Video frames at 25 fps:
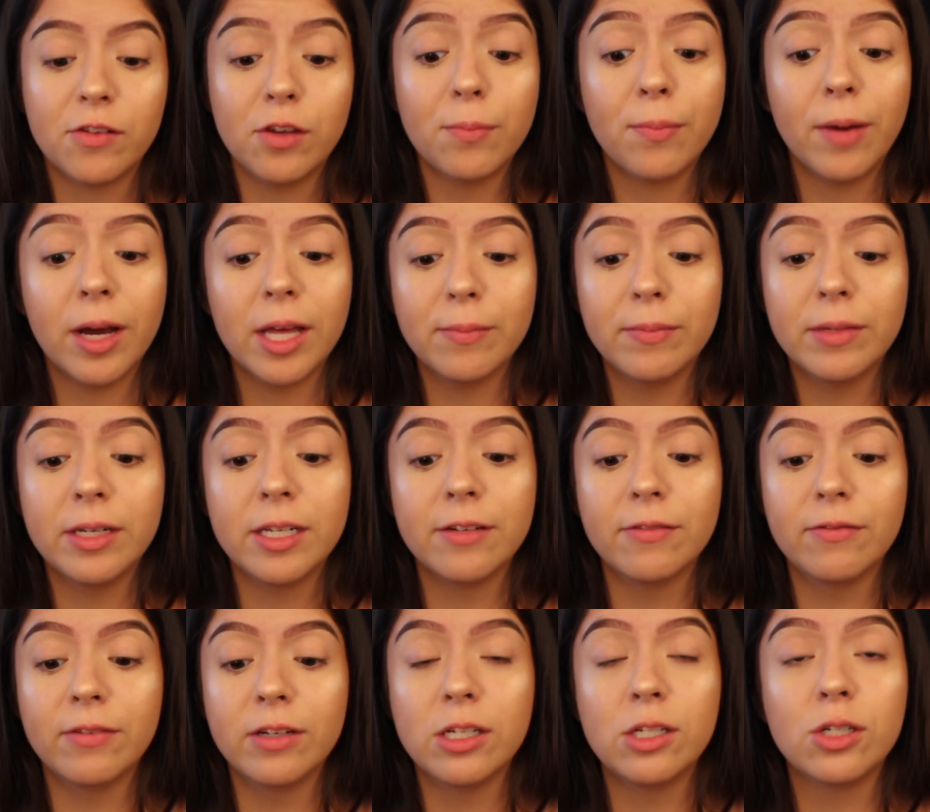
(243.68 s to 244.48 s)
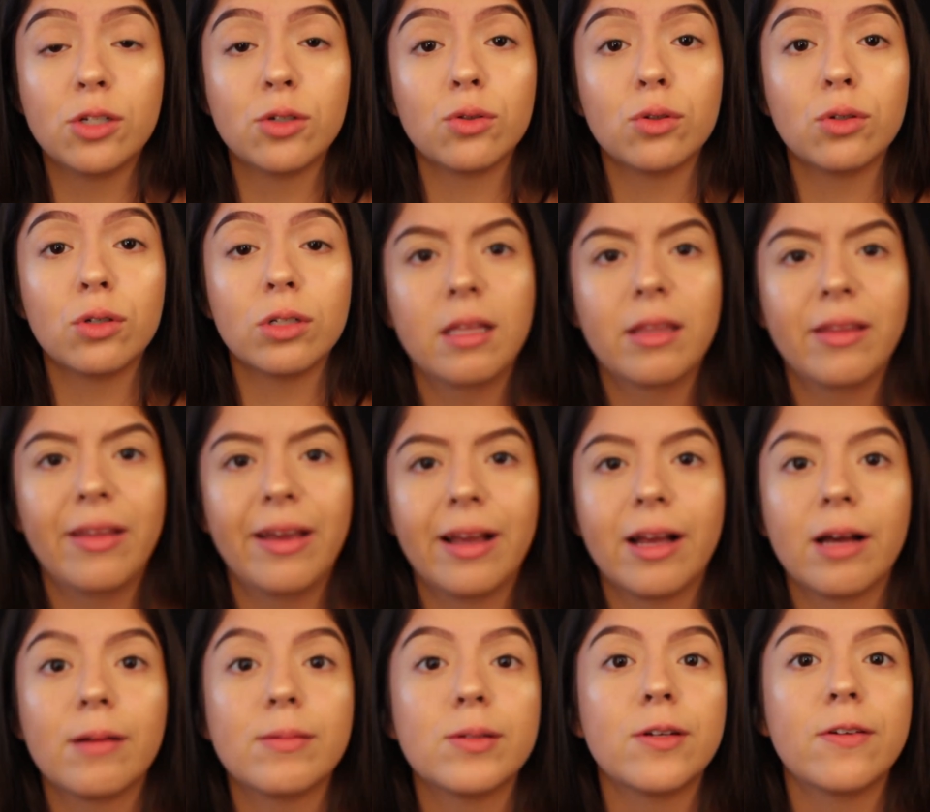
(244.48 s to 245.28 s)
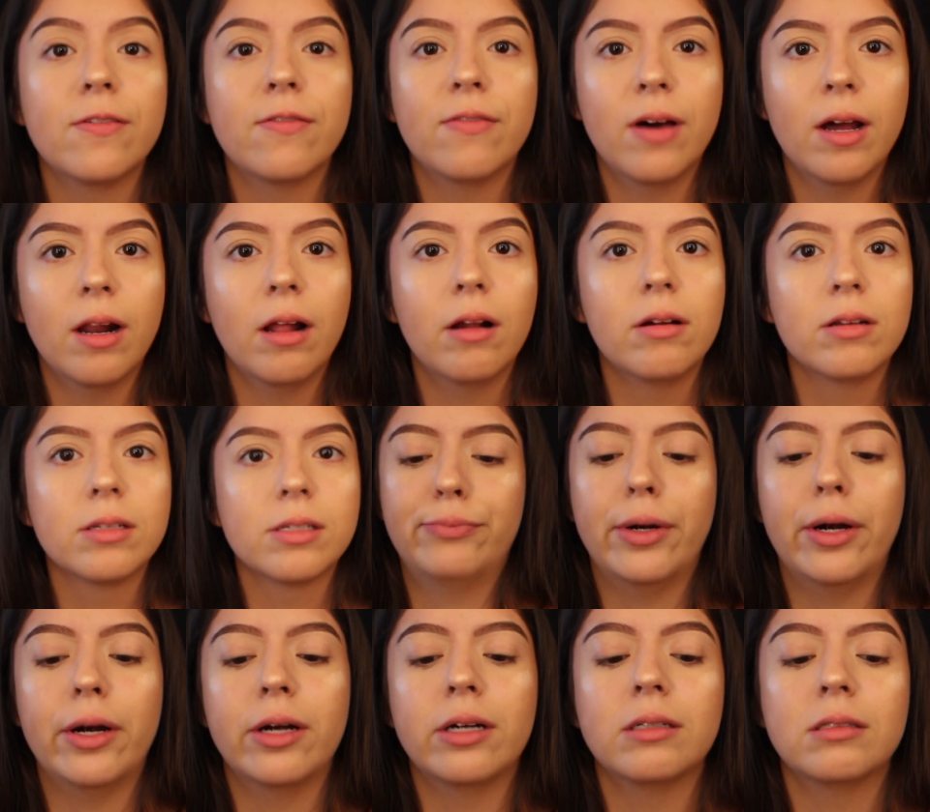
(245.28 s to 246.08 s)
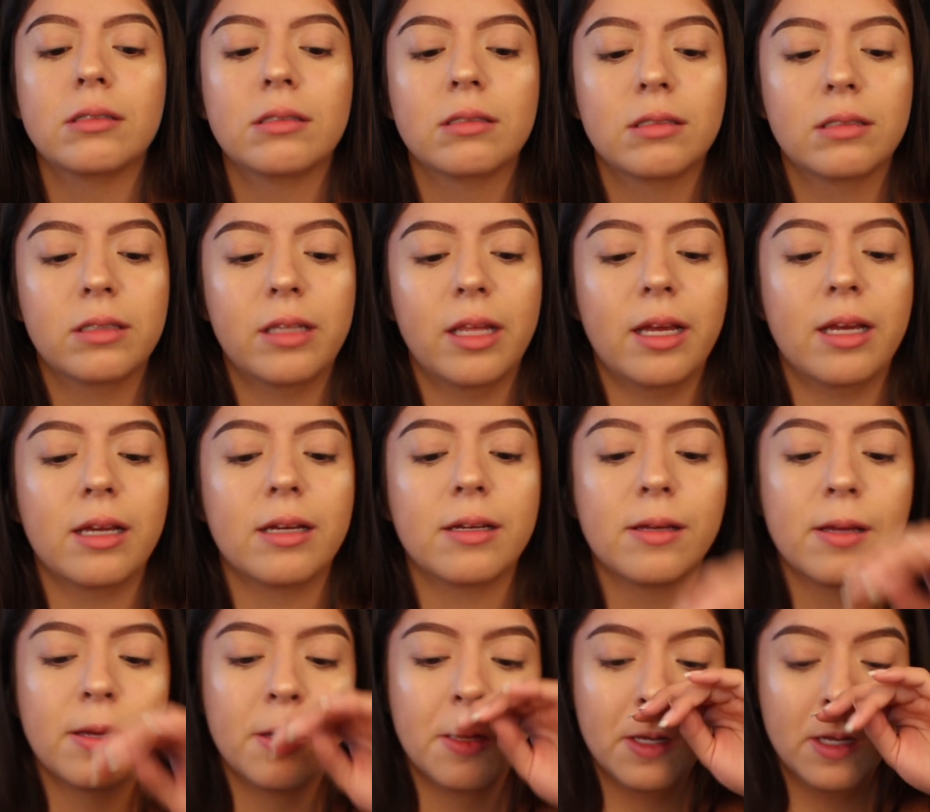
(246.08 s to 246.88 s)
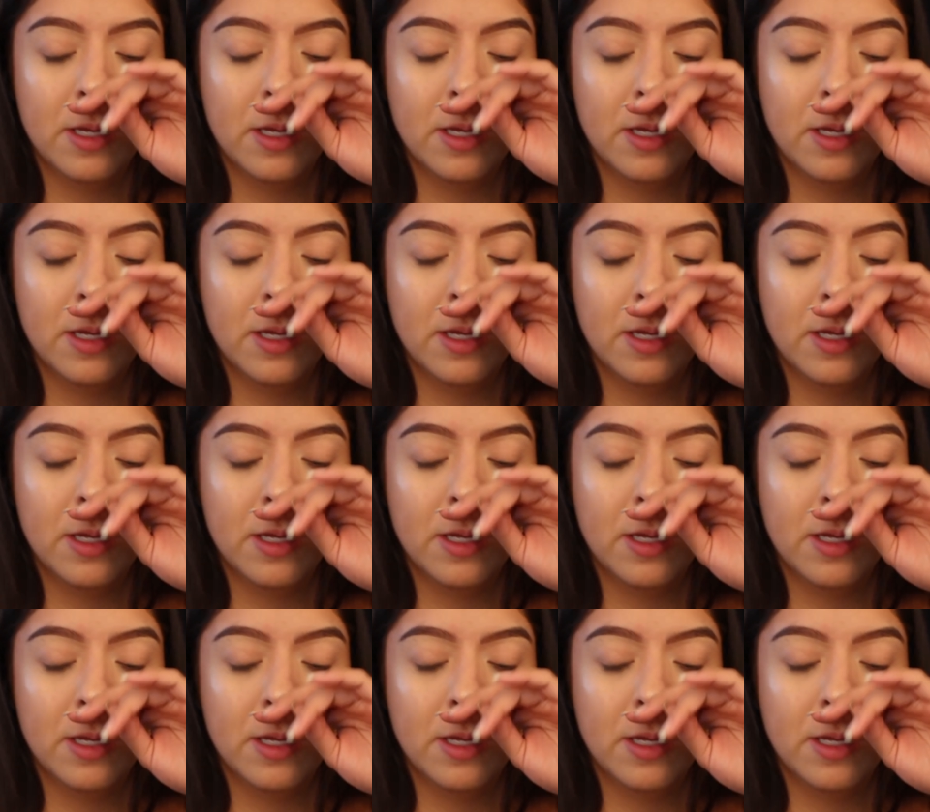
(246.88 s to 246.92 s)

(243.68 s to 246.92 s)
if you buy them individual, they come to $5 per thing.